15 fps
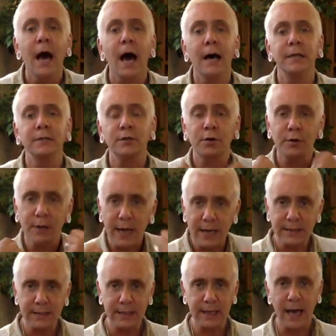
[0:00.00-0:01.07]
and
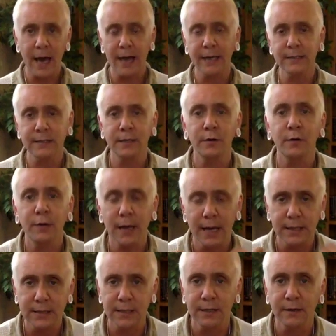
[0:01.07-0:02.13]
creating hate and
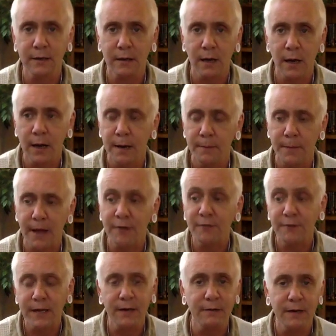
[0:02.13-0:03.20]
creating that
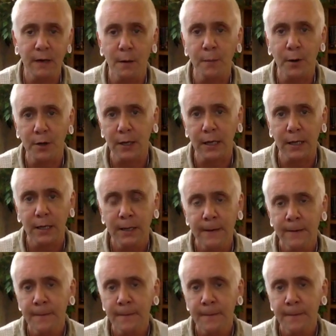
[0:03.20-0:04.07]
fear in our body.